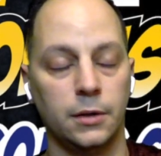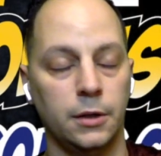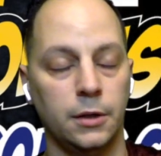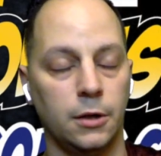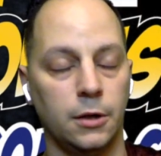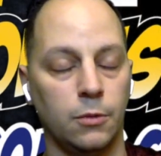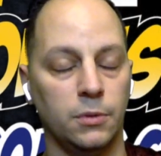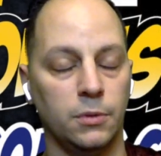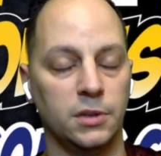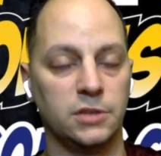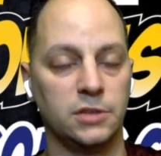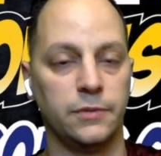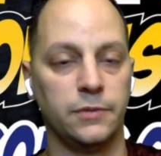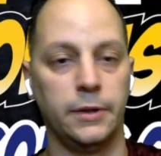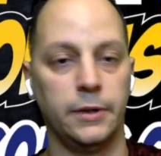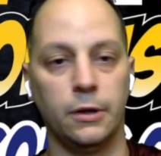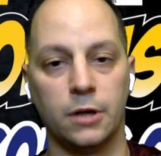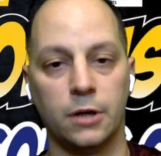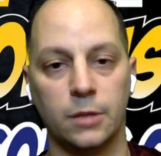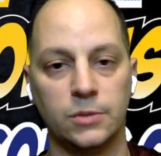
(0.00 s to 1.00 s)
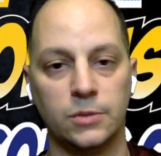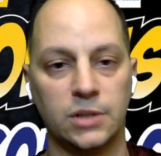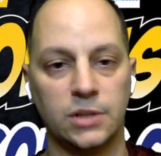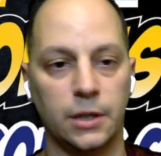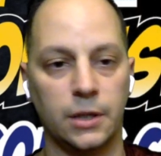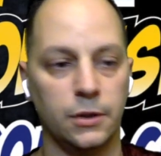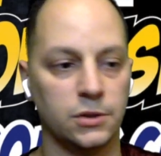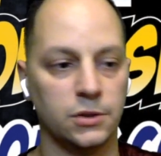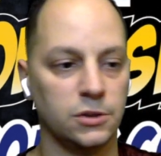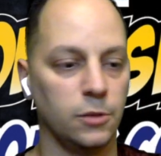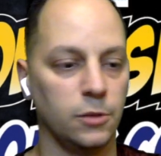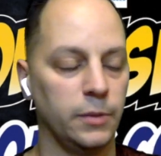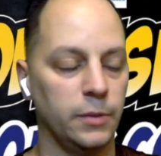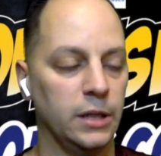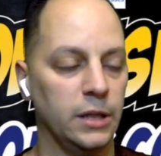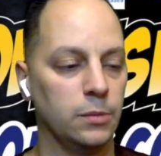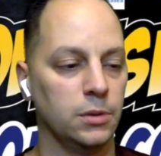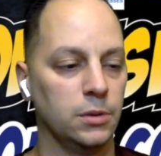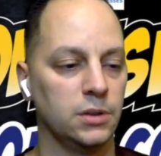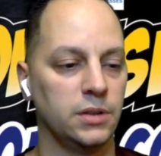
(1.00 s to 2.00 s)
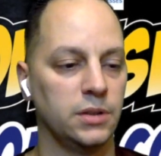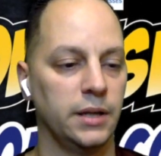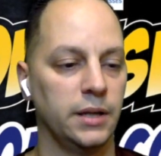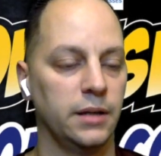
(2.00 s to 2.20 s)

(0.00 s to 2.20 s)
You know, when this video comes out, you'll still be able to